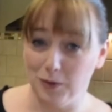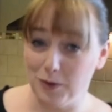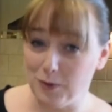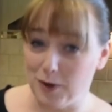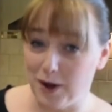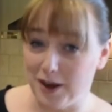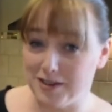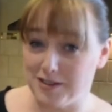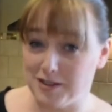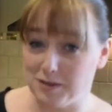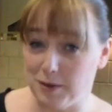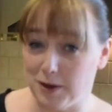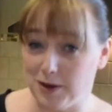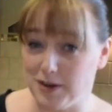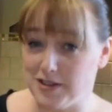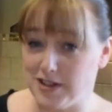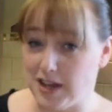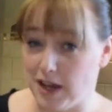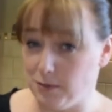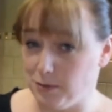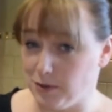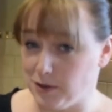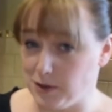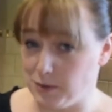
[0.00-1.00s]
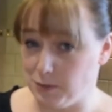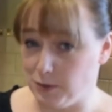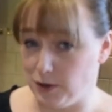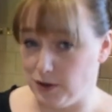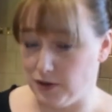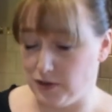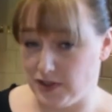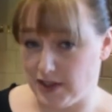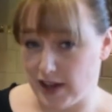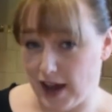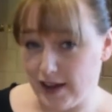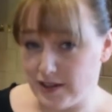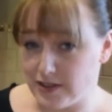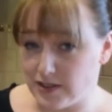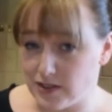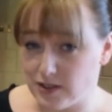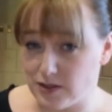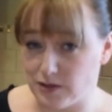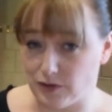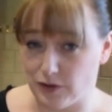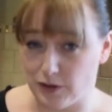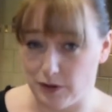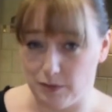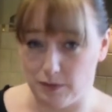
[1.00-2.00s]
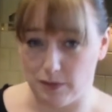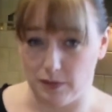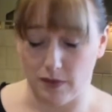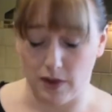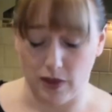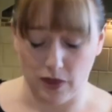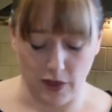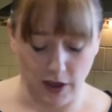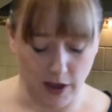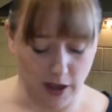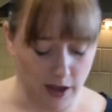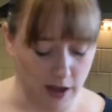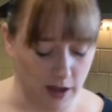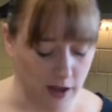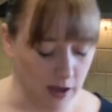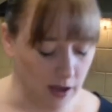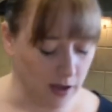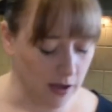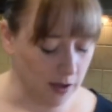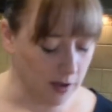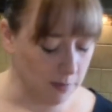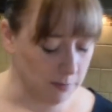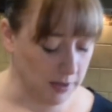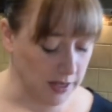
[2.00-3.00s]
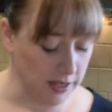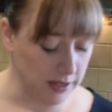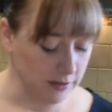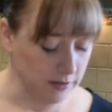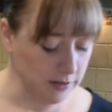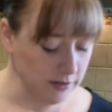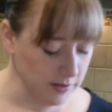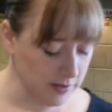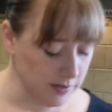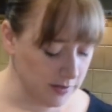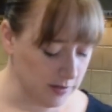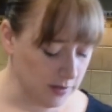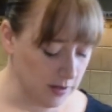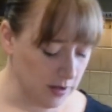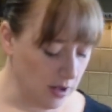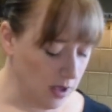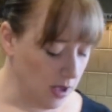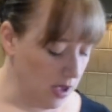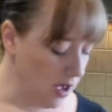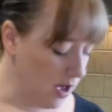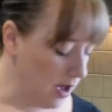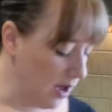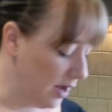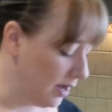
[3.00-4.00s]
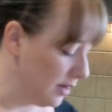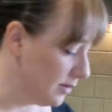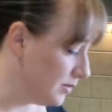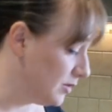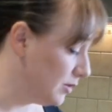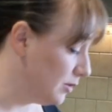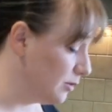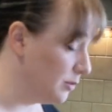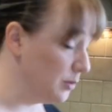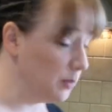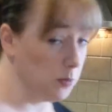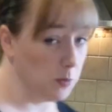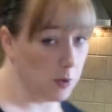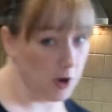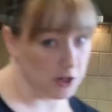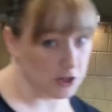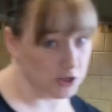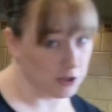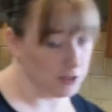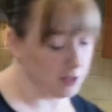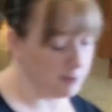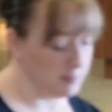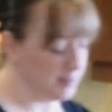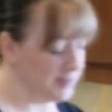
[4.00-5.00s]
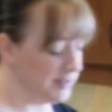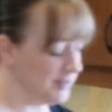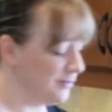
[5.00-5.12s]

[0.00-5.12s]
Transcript: want is about a tablespoon of zest from the peels. So wash your lemons